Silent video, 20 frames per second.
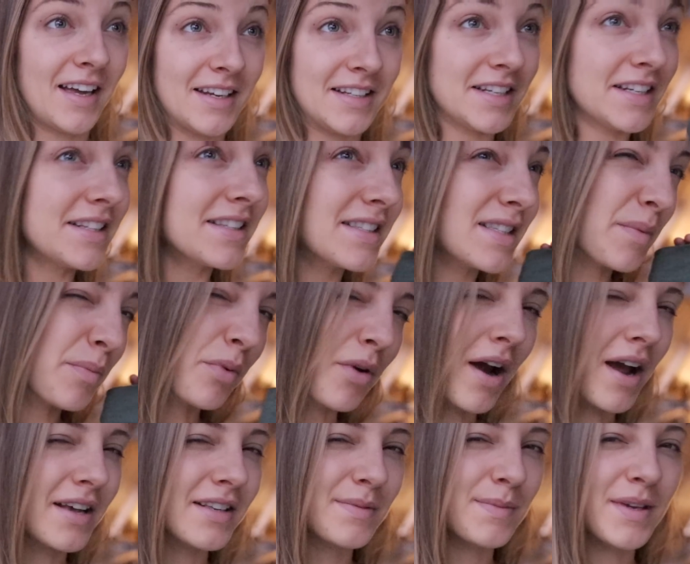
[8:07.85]
didn't
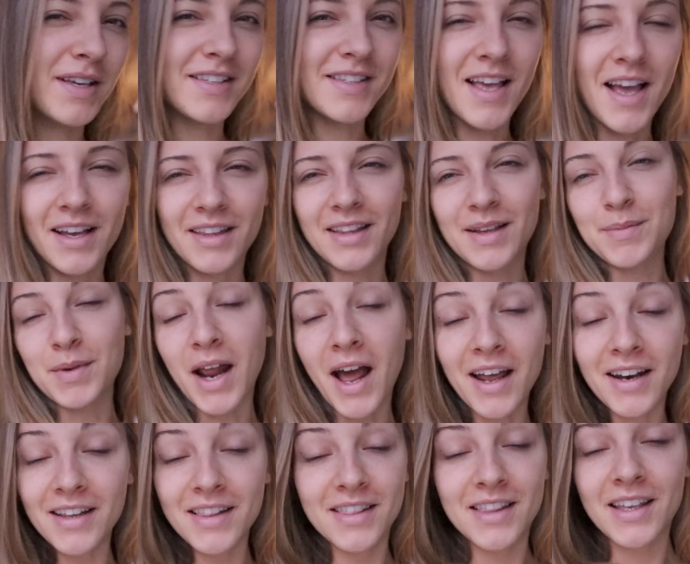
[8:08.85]
surprise me exactly, but I
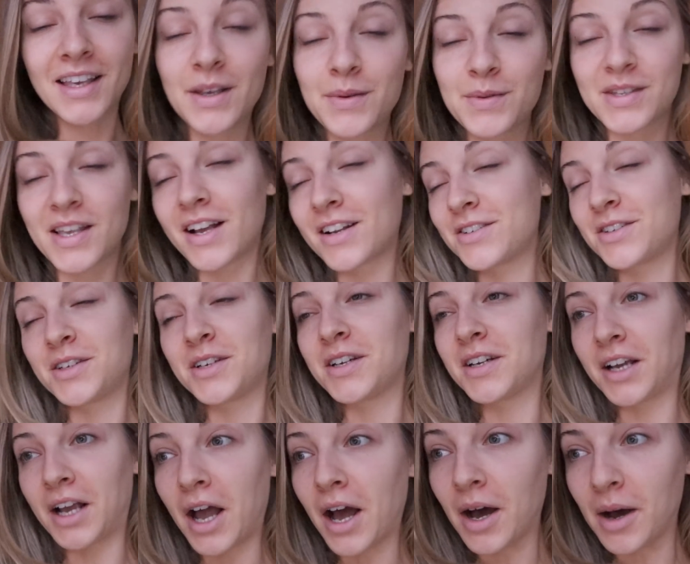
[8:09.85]
didn't think he was actually
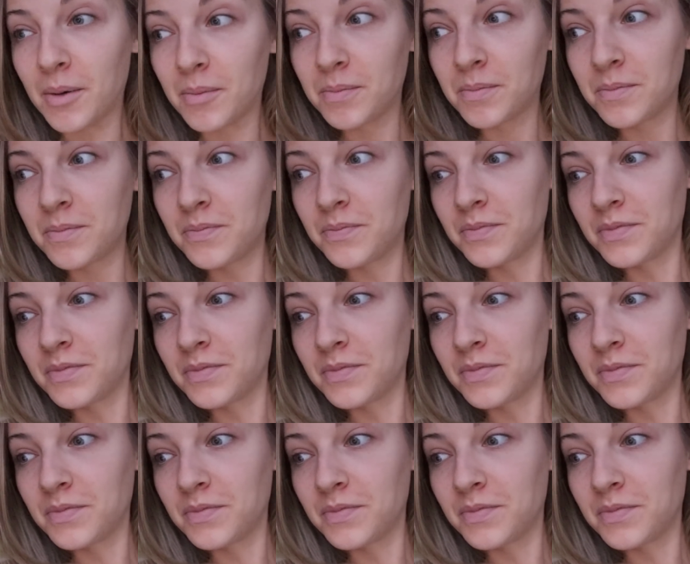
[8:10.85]
gonna come.